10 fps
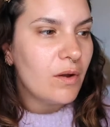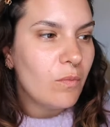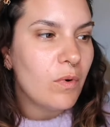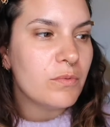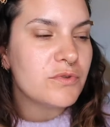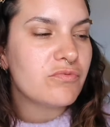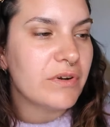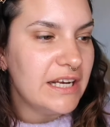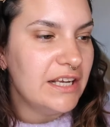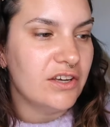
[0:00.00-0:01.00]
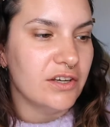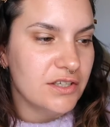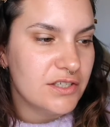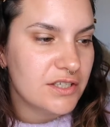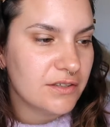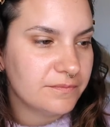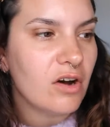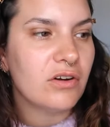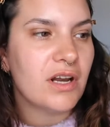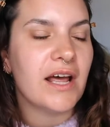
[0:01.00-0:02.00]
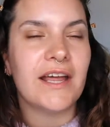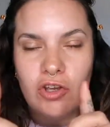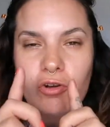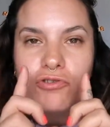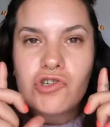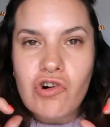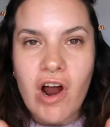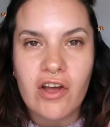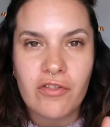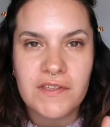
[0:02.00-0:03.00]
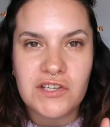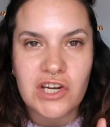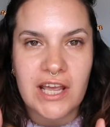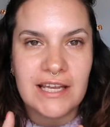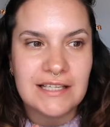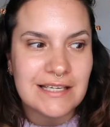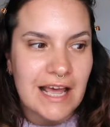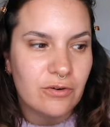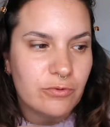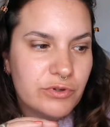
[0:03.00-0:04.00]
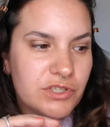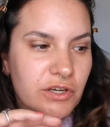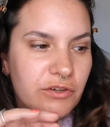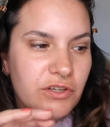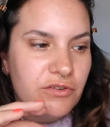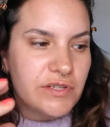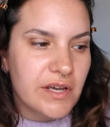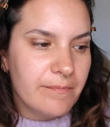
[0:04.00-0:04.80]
What was really good, online you can try on the shades and also use